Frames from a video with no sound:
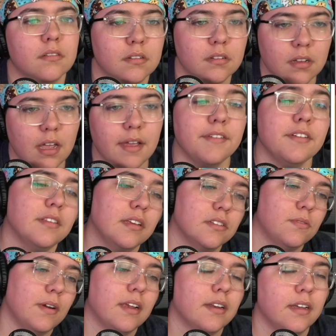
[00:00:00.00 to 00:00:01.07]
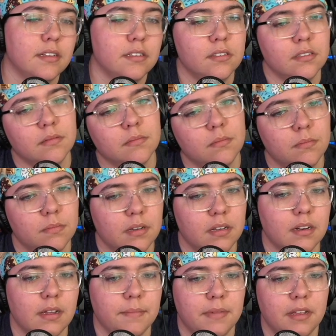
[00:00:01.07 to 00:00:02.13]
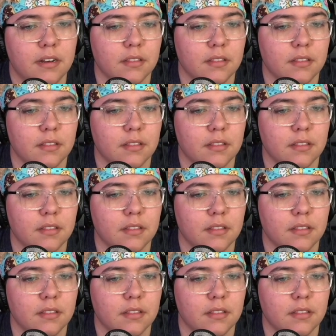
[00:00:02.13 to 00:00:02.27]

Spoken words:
everything is recognized, but I'm hitting the